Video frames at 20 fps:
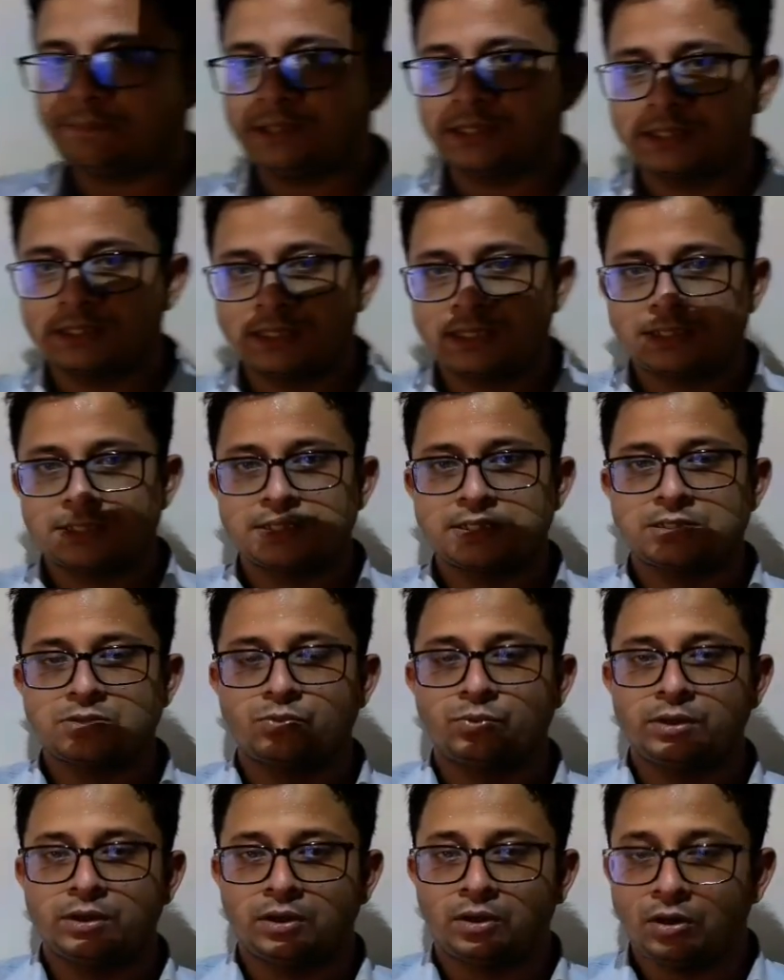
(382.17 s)
businesses
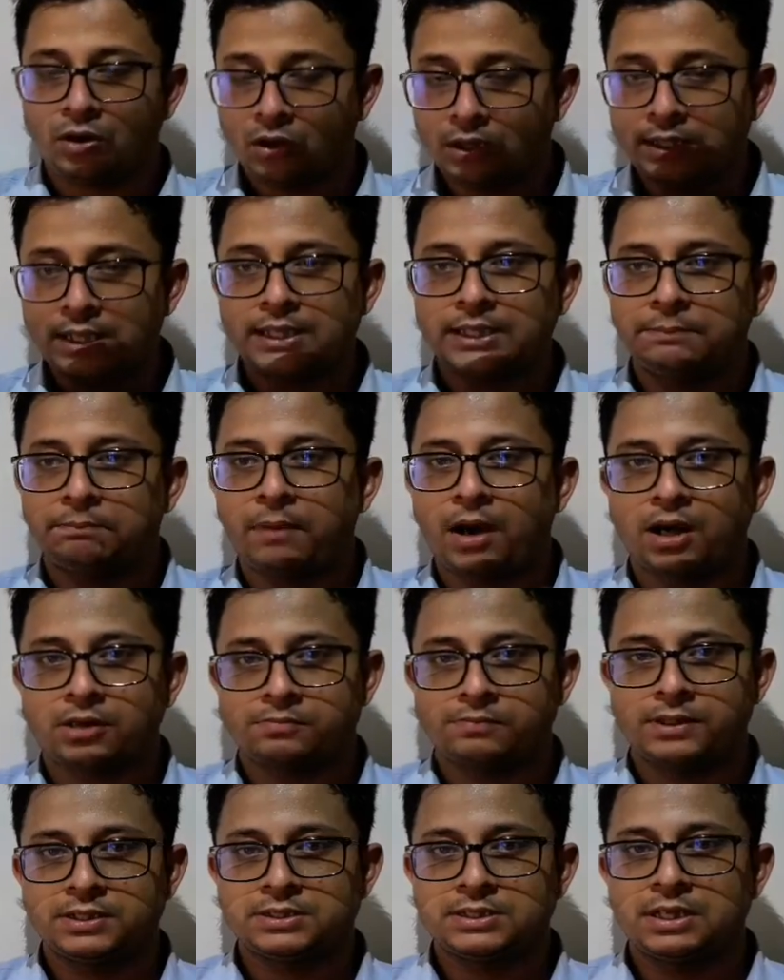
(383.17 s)
will, all the
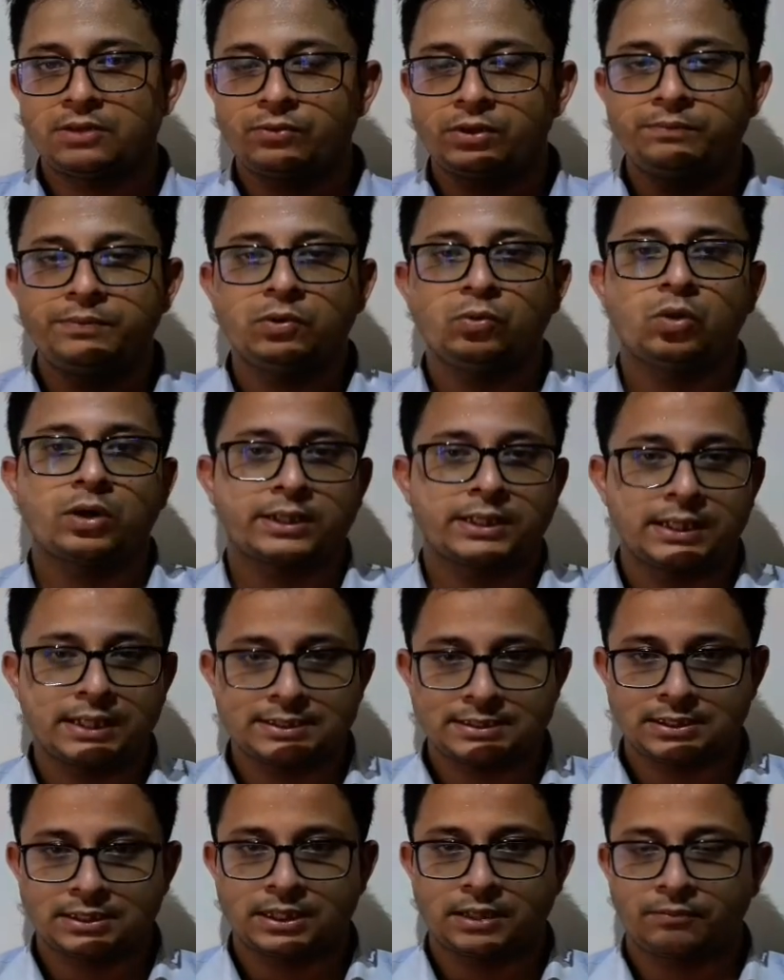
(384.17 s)
departments, they will be working as
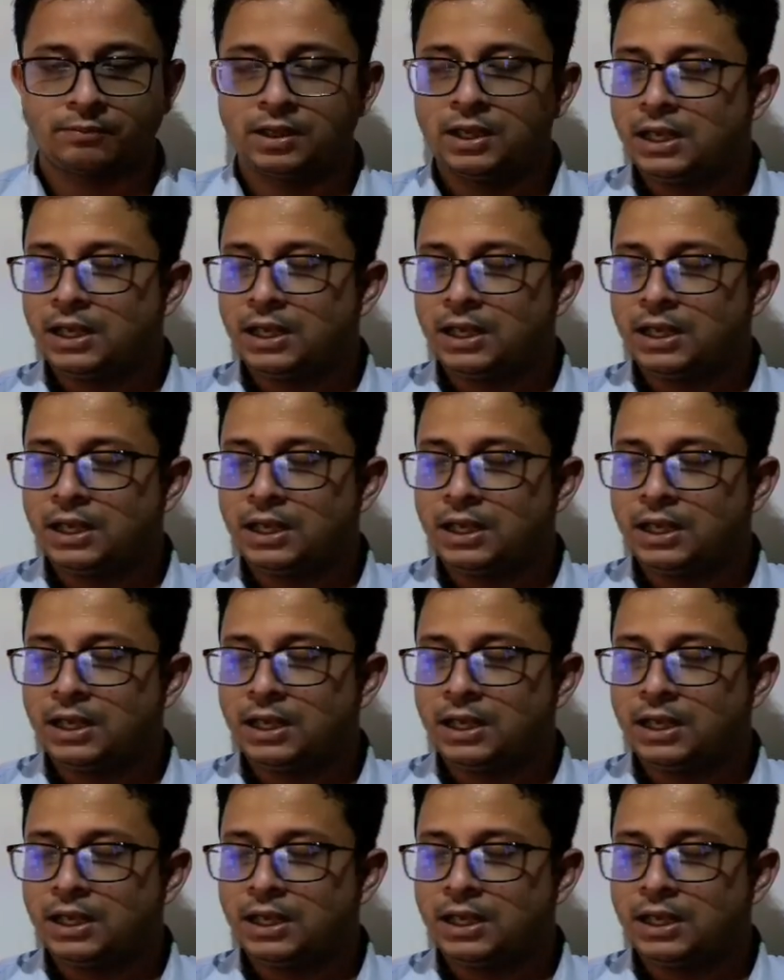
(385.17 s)
a team.